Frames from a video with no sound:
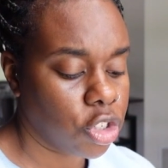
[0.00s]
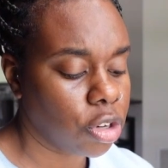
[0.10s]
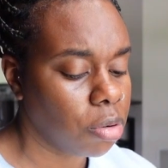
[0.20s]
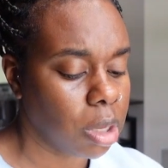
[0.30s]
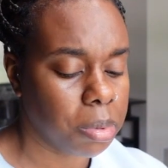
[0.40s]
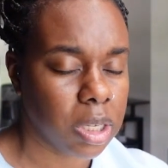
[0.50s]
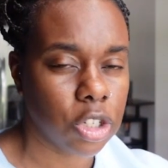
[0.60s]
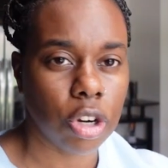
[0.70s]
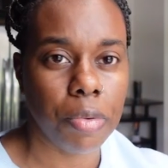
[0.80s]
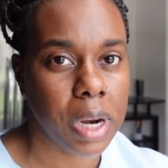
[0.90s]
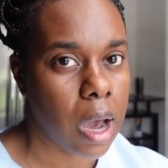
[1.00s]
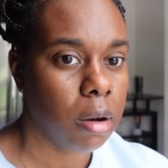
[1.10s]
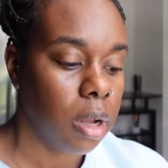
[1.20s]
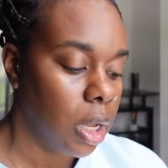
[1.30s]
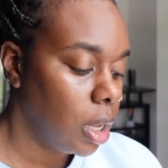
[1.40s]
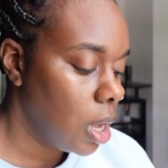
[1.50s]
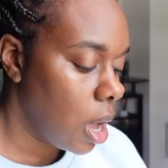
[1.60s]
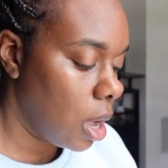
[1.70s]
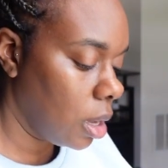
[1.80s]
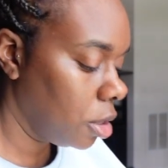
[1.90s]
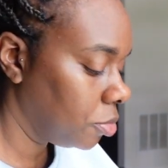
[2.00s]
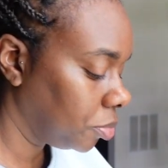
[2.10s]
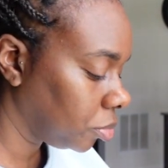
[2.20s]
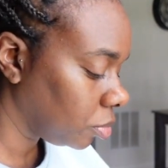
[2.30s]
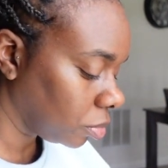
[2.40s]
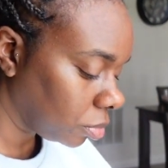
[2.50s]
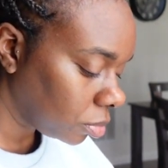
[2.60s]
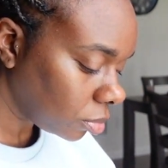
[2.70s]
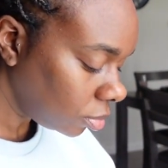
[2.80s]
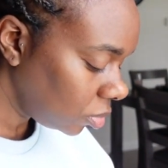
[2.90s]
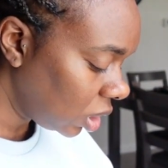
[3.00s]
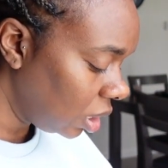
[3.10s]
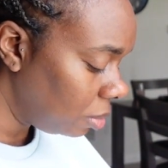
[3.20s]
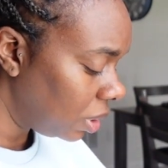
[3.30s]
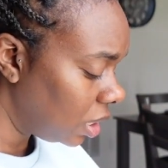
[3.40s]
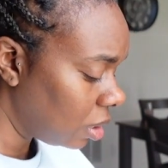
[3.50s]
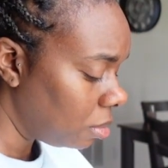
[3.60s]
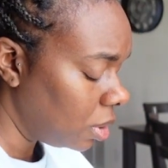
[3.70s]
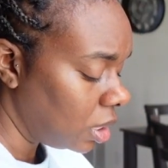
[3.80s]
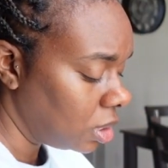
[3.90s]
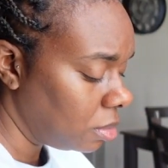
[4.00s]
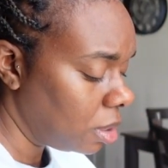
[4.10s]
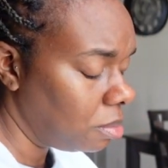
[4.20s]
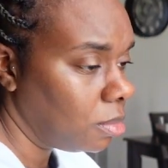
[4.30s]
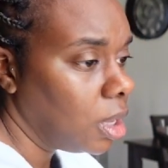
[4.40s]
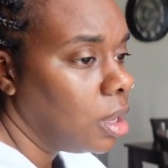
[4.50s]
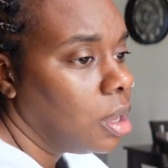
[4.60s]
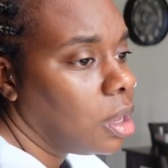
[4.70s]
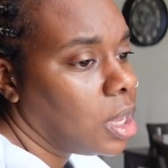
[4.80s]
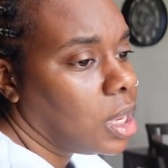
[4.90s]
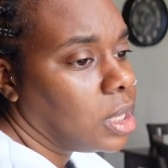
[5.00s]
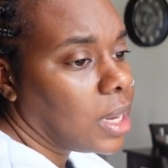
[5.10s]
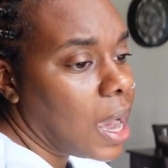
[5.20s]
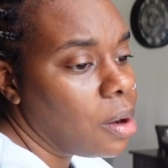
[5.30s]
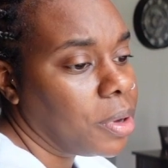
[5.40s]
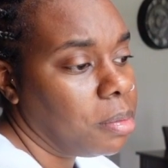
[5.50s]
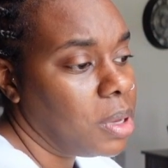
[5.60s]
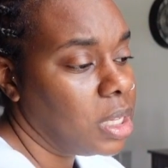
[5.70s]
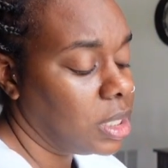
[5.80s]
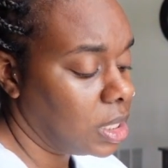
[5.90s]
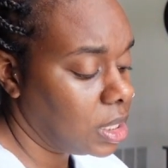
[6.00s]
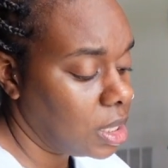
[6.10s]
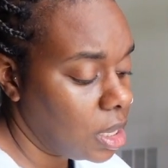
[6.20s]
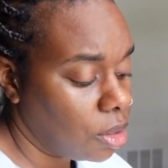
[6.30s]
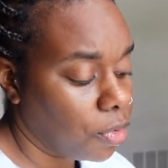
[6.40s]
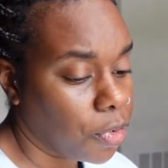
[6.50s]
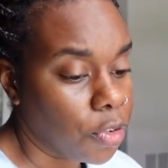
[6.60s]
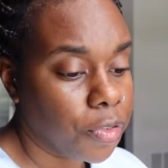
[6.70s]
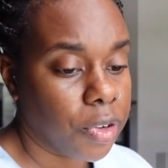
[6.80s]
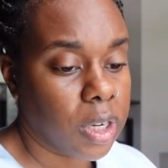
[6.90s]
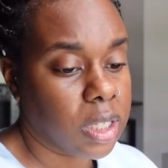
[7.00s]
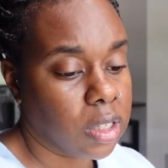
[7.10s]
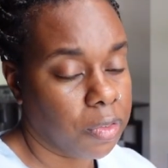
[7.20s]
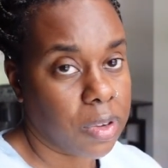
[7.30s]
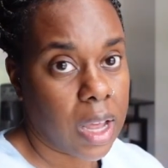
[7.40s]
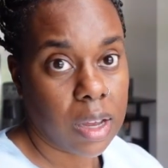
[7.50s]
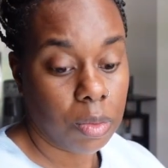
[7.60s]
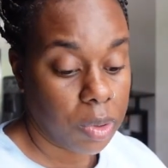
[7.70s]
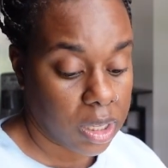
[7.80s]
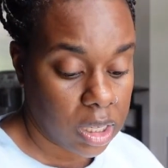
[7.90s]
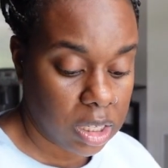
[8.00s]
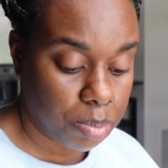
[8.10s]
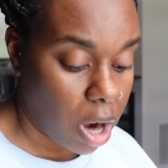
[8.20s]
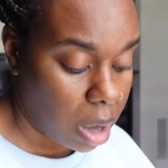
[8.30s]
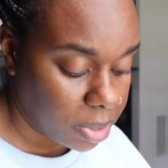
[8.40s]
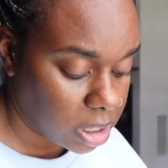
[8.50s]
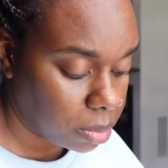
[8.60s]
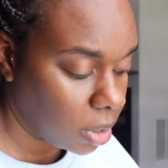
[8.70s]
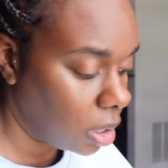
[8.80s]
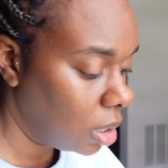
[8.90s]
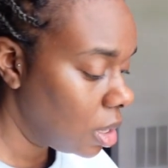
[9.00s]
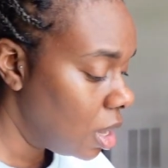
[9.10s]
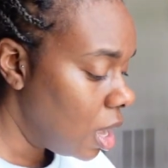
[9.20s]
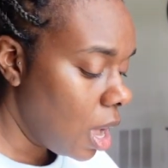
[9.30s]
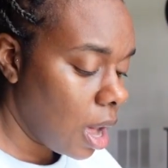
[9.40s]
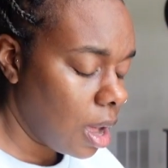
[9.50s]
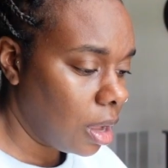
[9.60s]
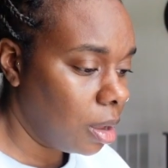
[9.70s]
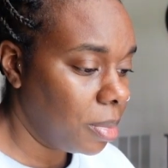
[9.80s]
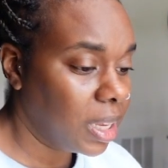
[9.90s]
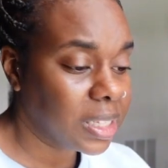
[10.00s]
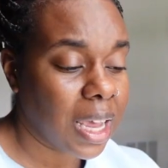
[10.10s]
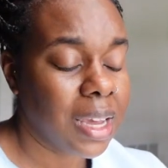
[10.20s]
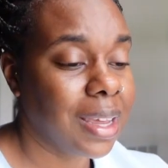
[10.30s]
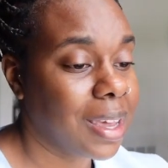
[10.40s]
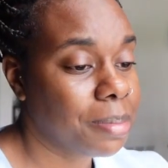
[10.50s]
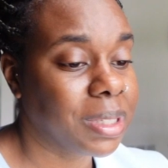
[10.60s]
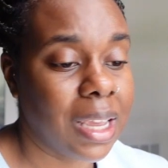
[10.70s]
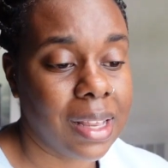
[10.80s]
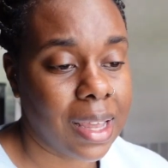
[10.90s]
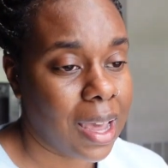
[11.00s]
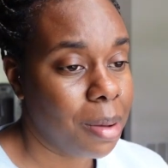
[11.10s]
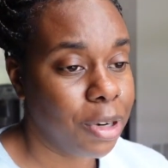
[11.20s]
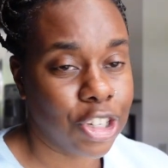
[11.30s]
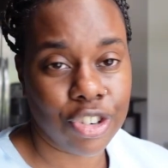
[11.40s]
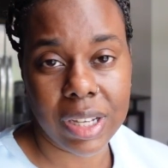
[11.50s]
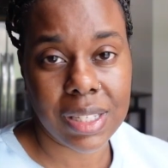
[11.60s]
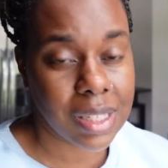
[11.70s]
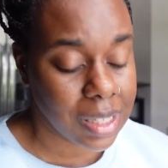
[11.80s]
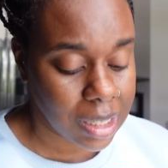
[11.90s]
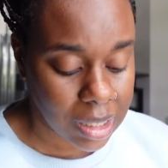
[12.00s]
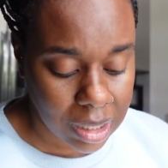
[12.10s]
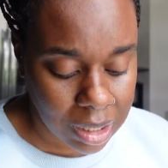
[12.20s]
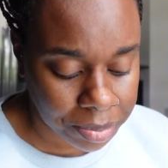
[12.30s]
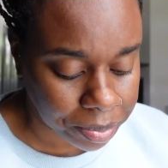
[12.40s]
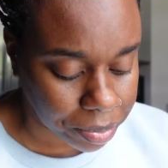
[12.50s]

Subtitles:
showing up and showing out, and being and allowing me to see the fruitfulness of like what he promised me. Because I kept saying like, I'm in a trusting season.